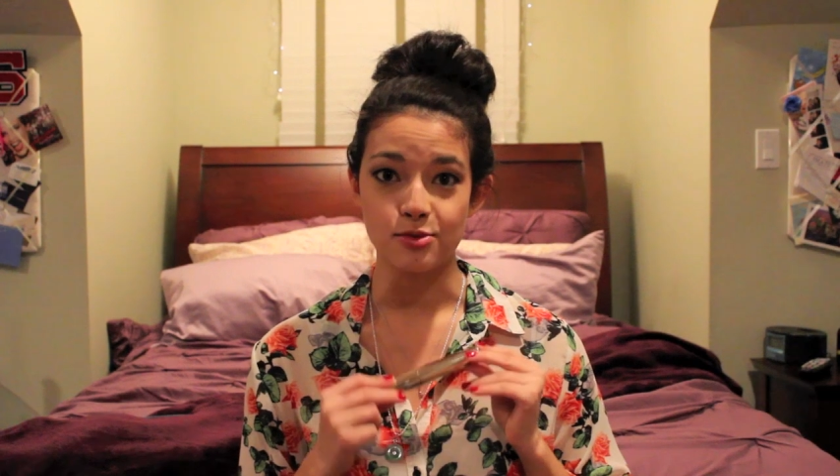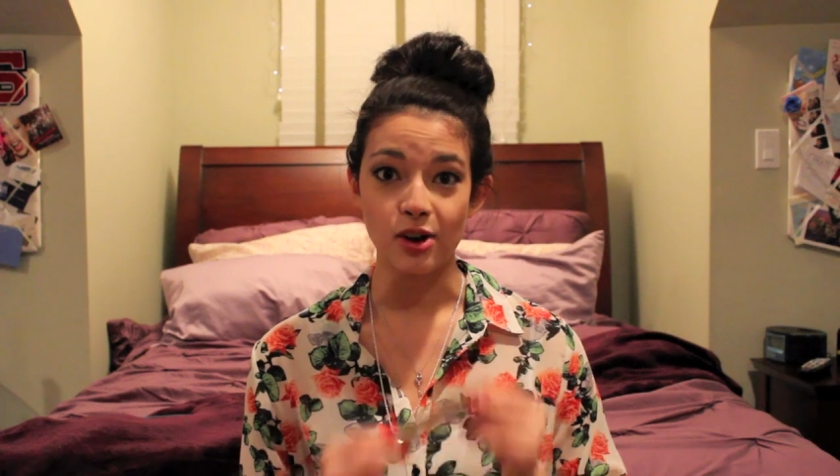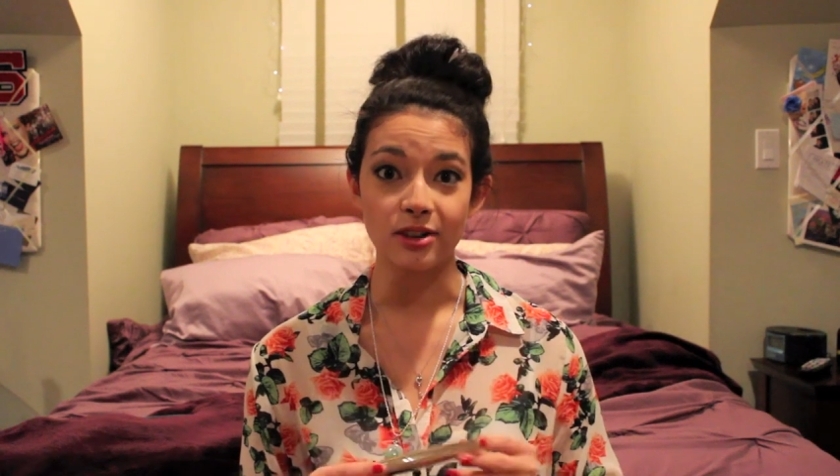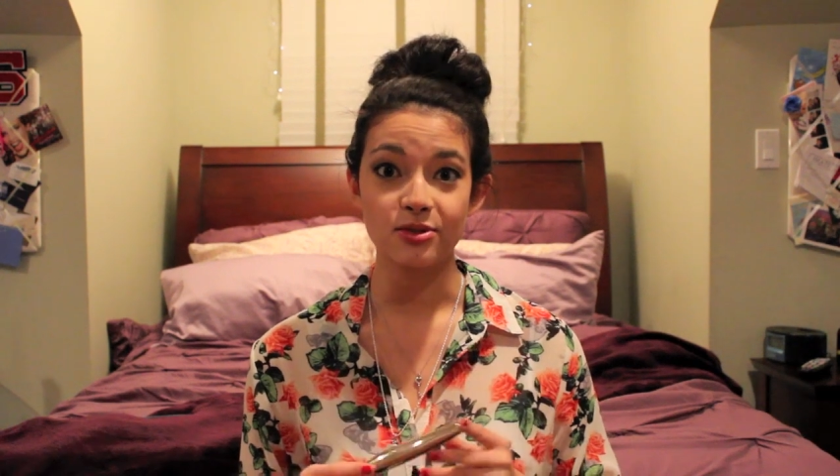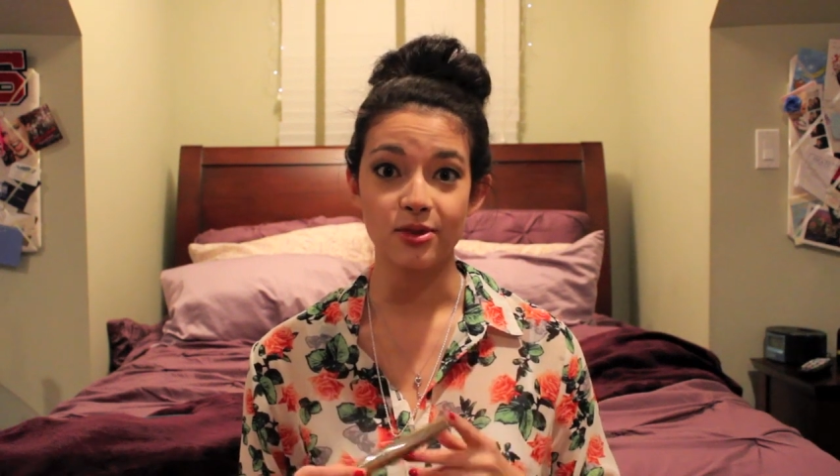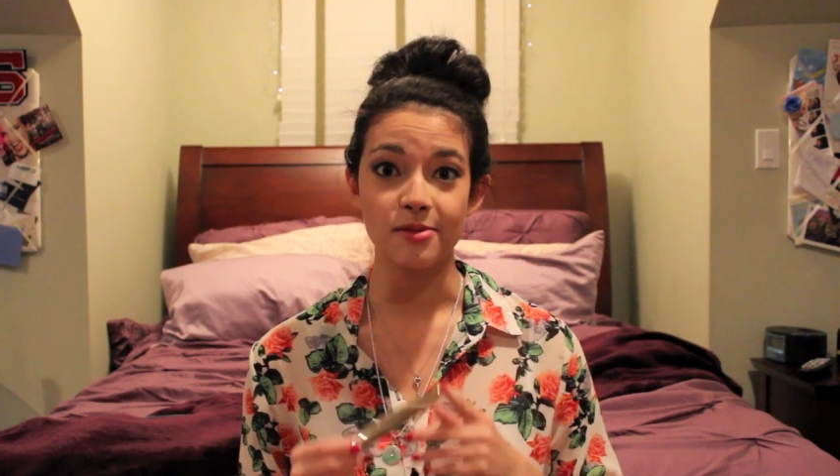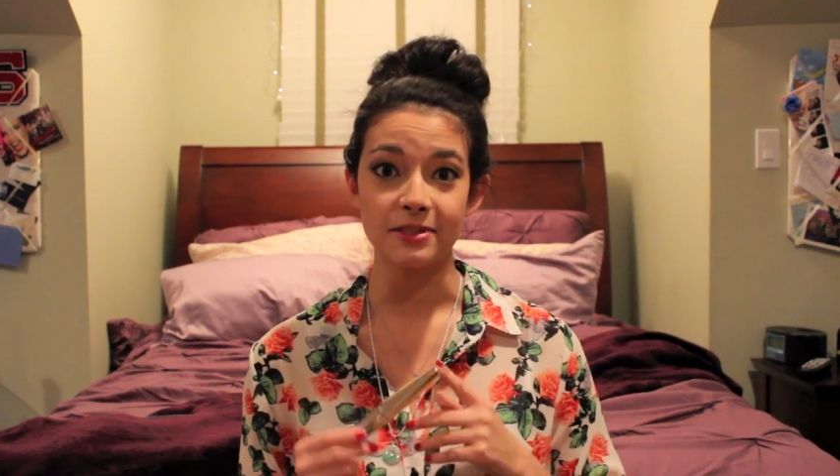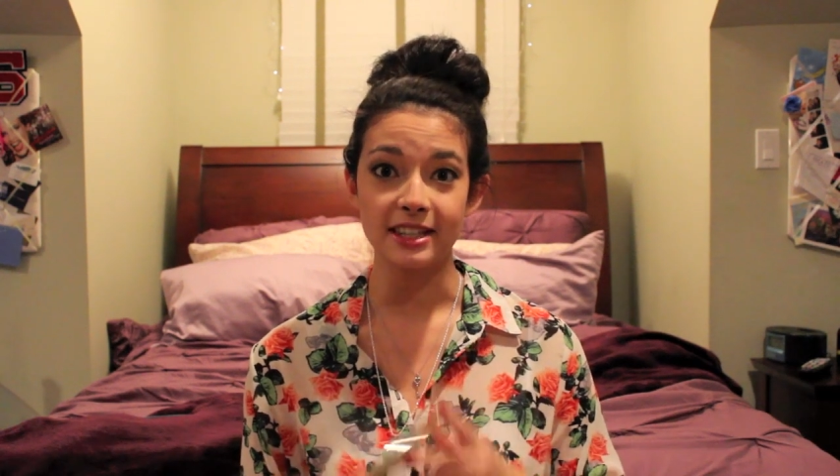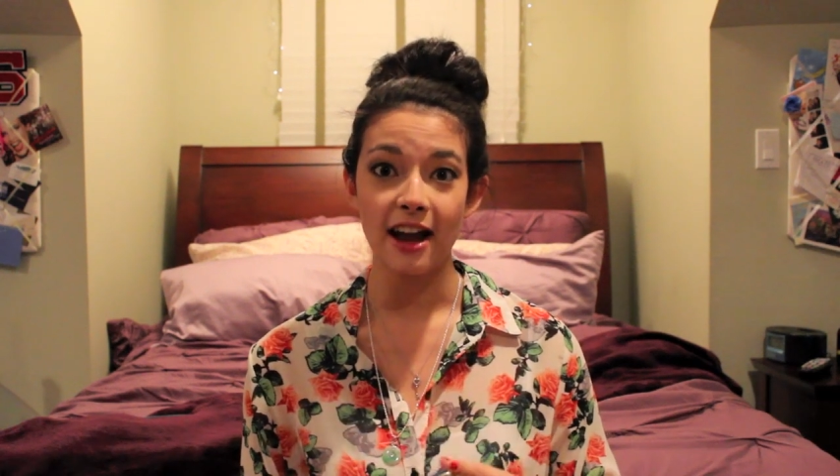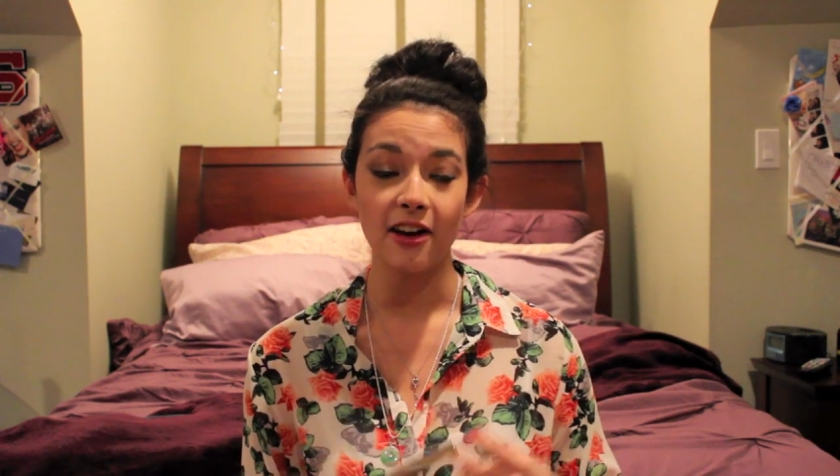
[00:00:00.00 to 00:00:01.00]
drugstore
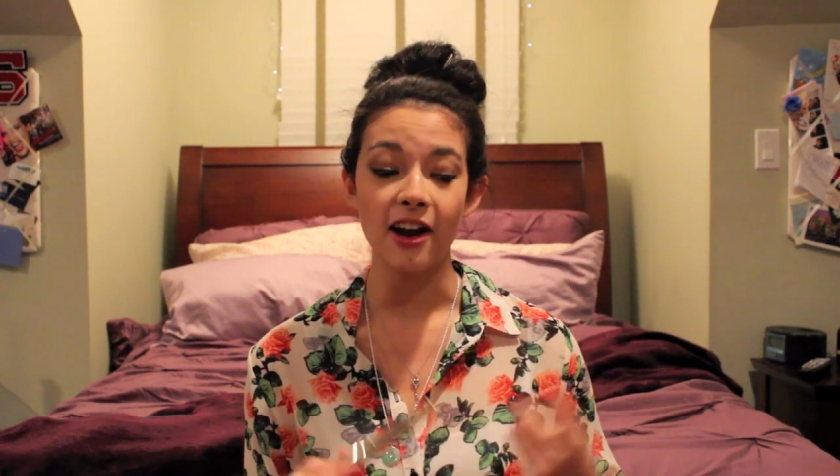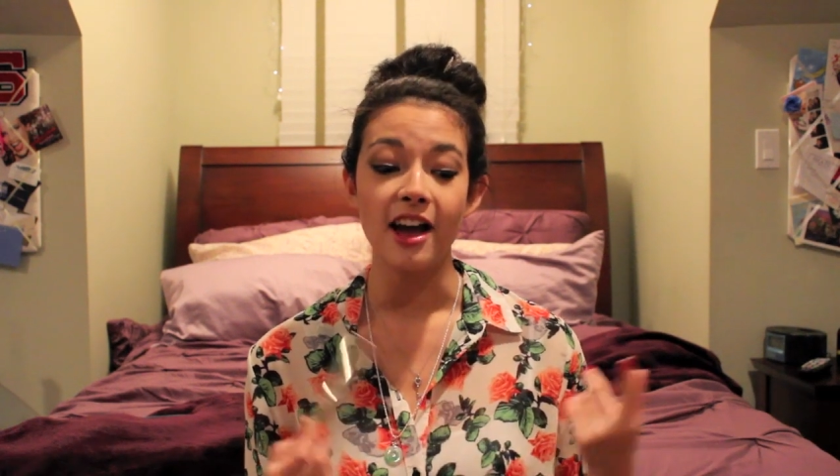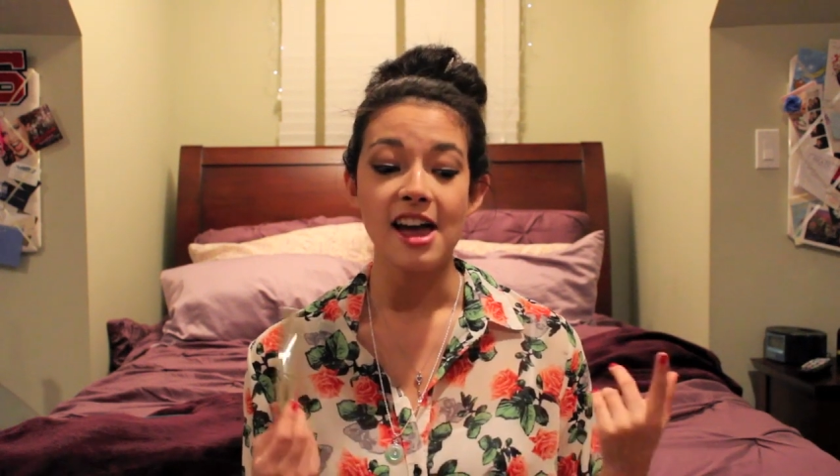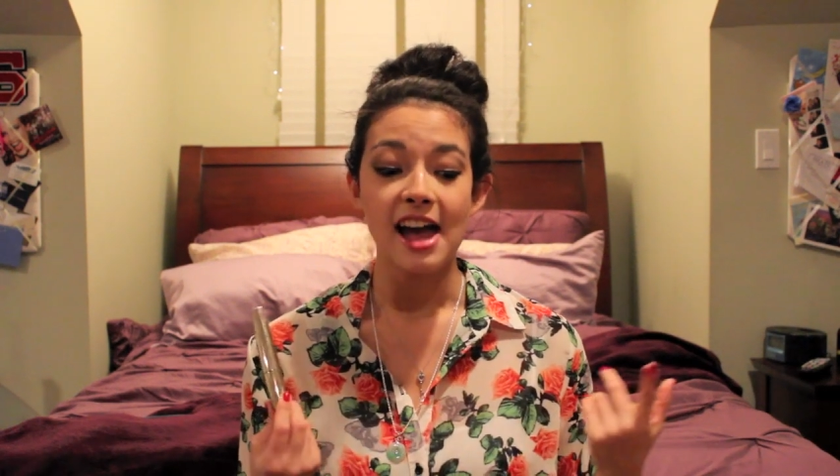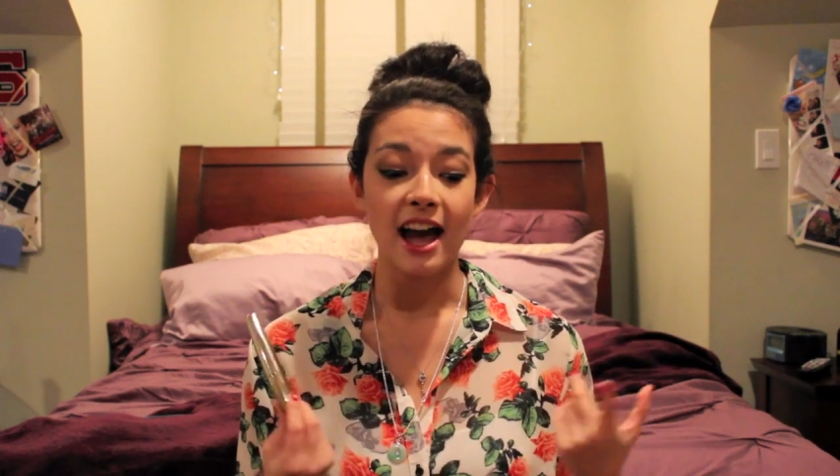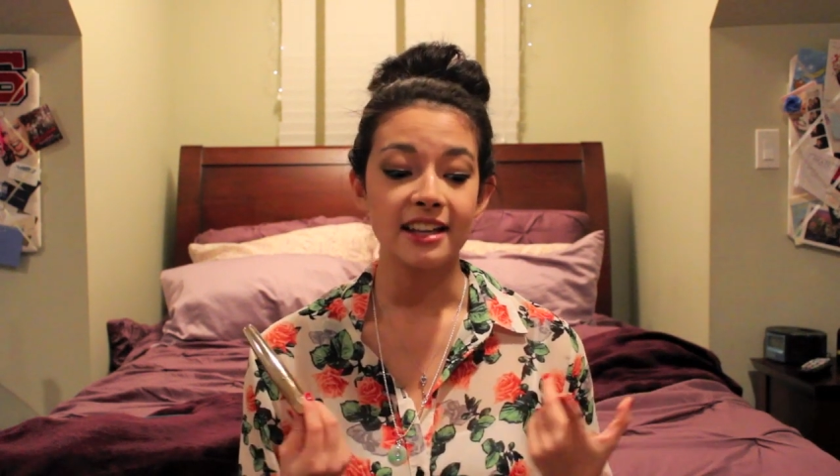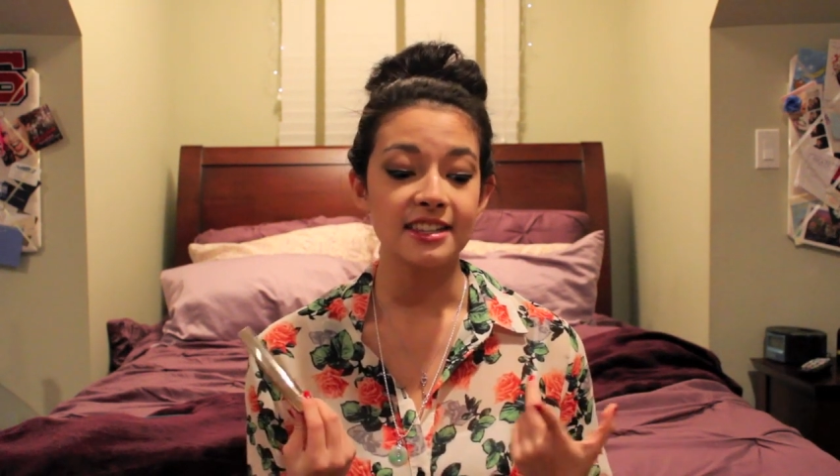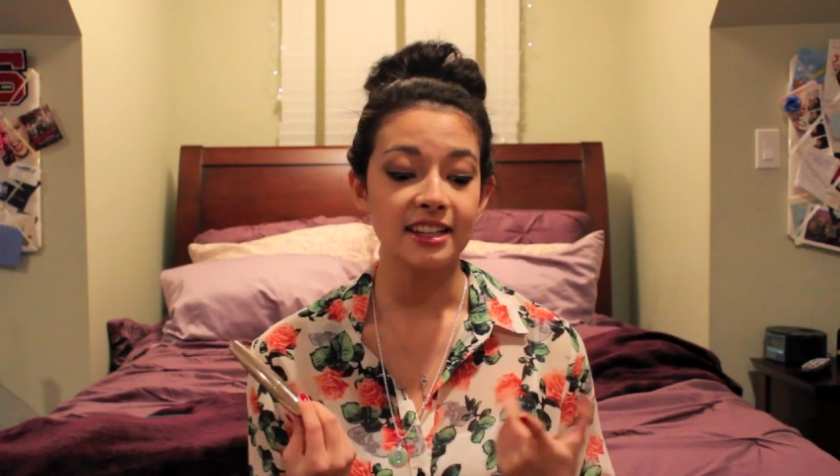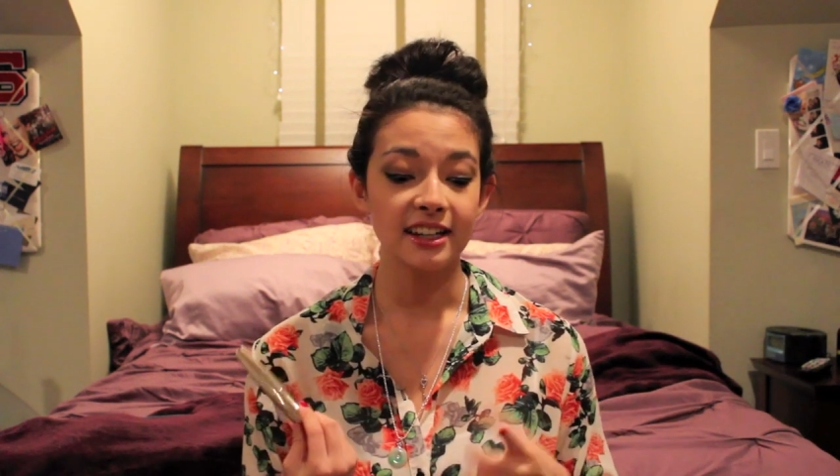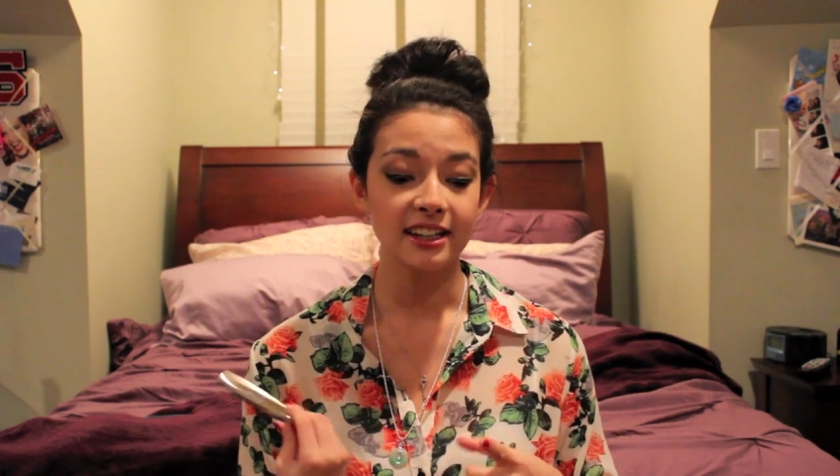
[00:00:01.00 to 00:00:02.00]
mascara
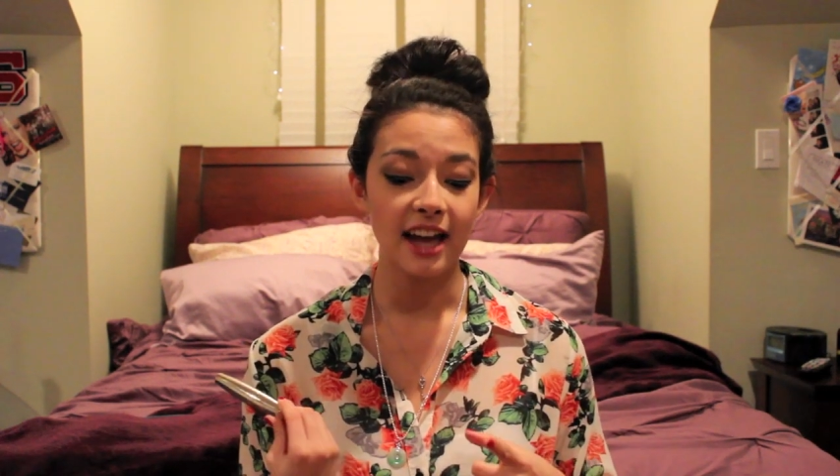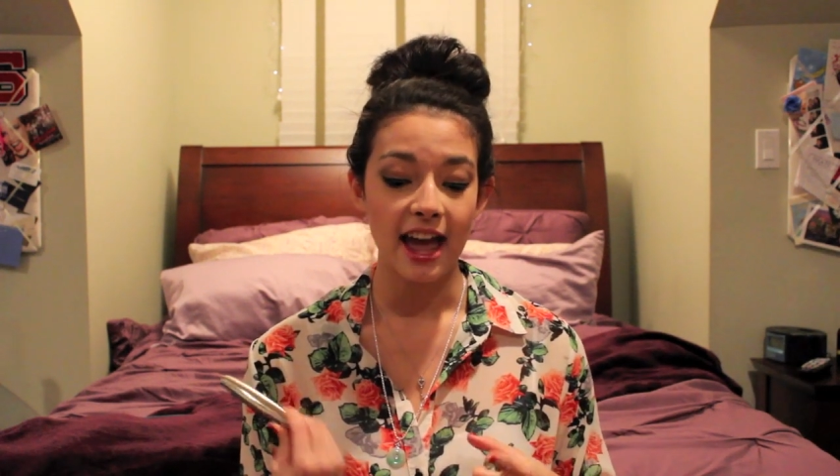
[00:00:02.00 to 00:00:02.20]
until